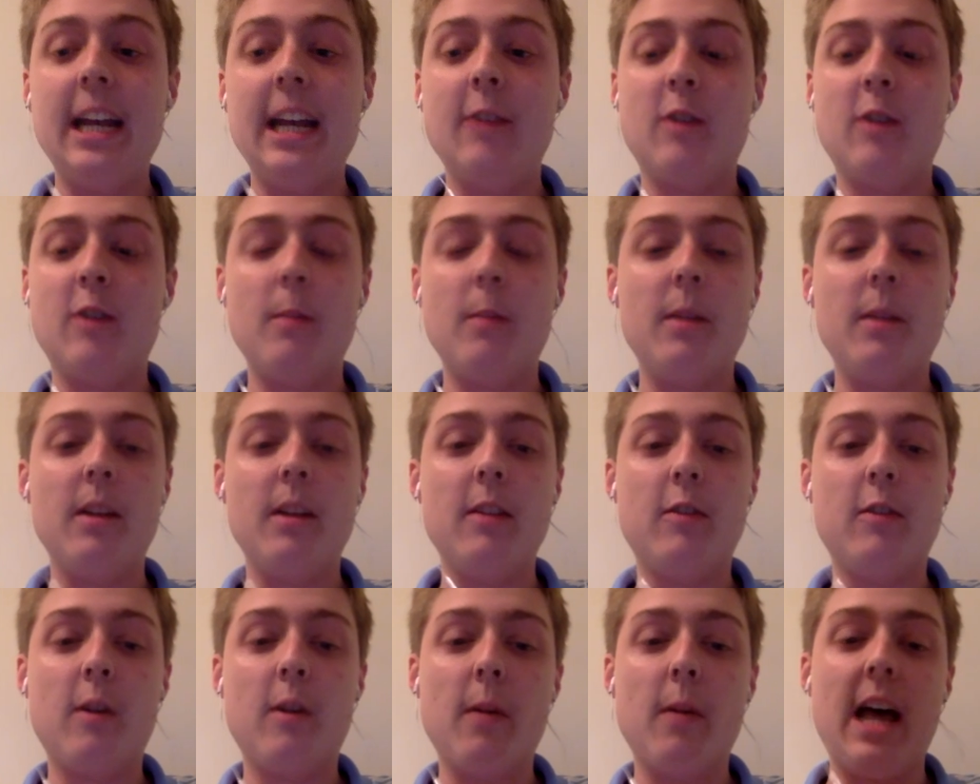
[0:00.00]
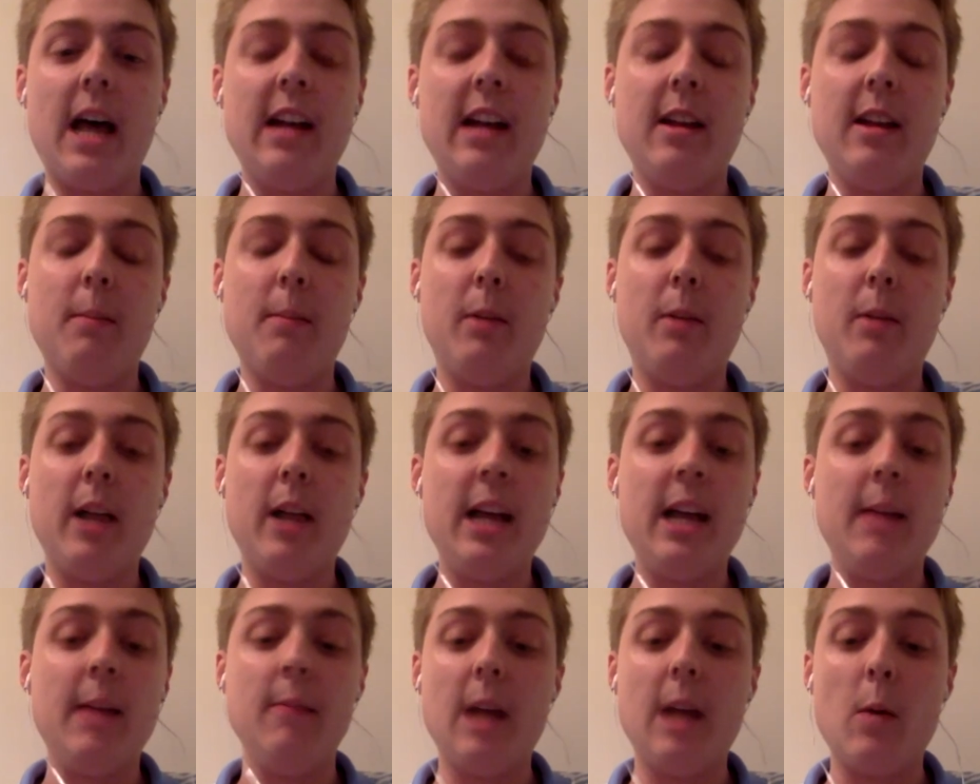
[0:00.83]
from at the
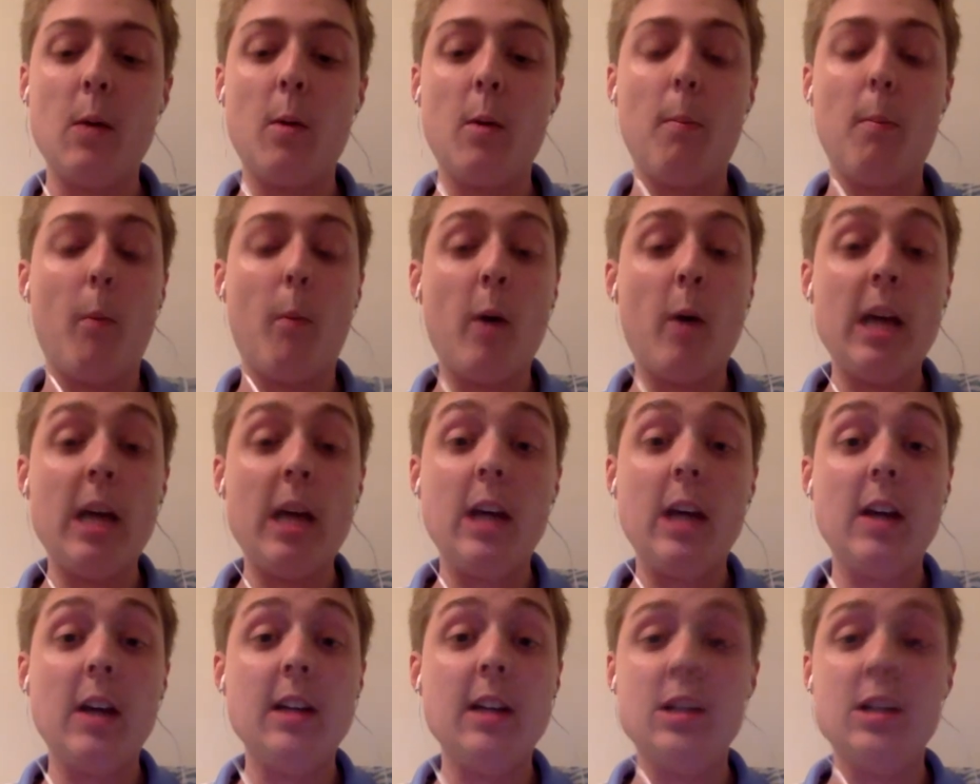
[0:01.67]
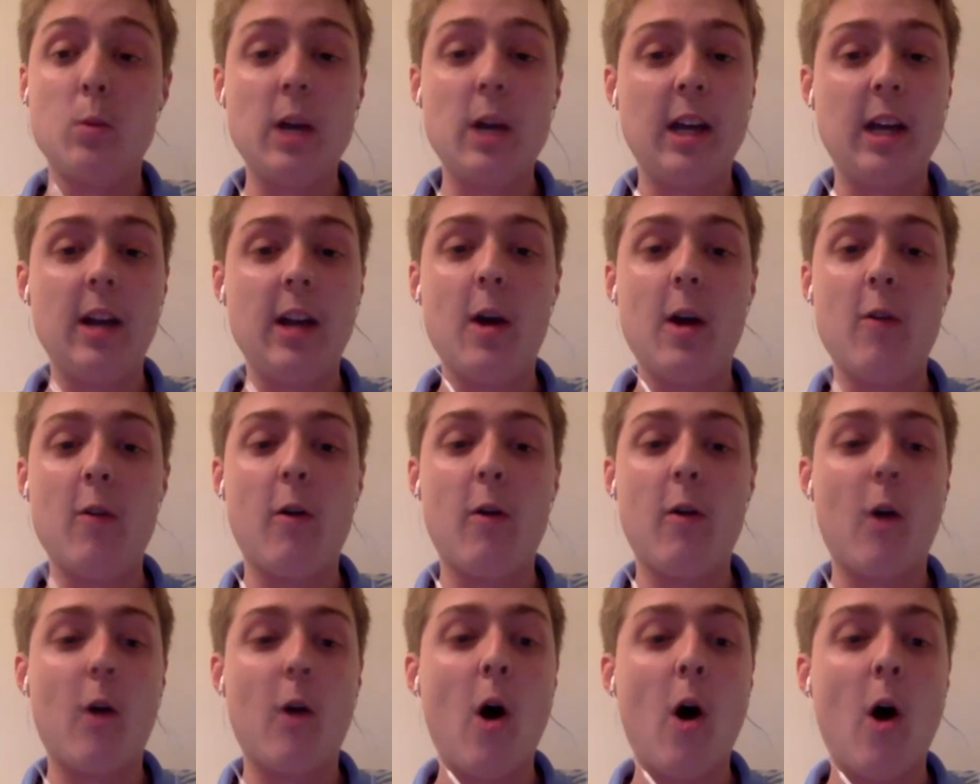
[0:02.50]
plate. They were pretty good this weekend
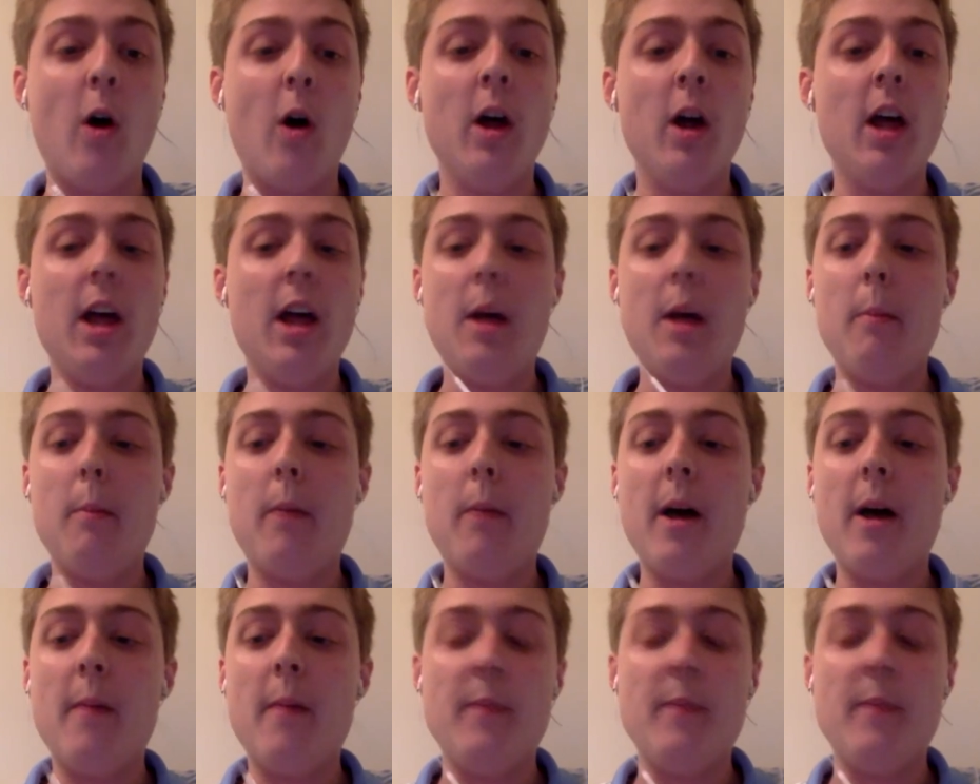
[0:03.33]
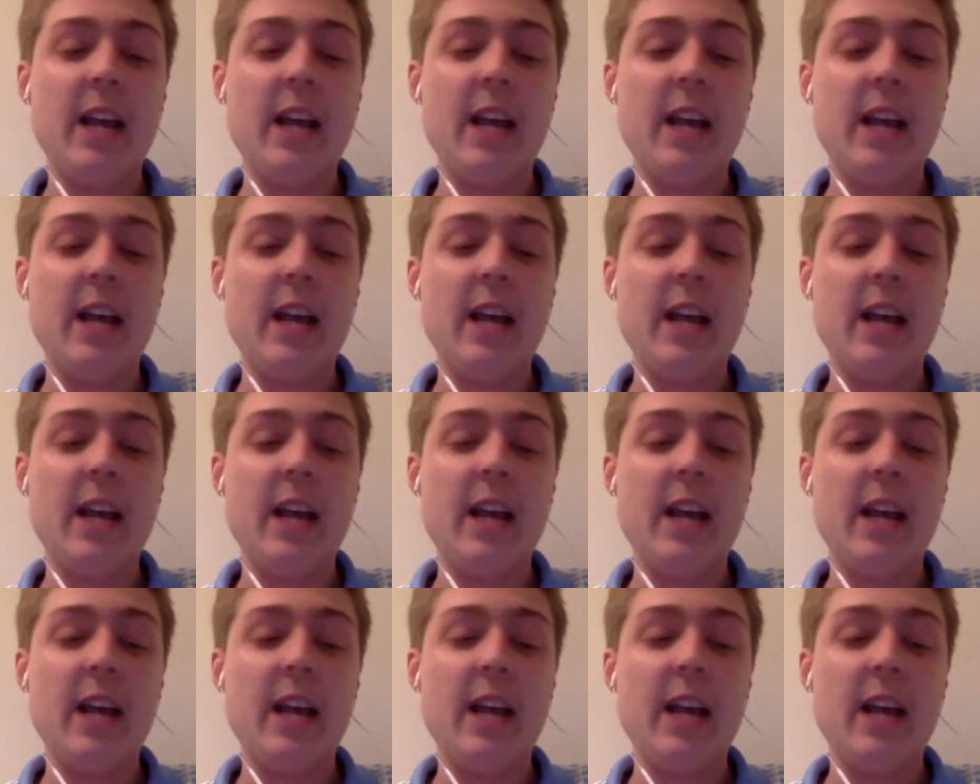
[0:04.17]
overall, but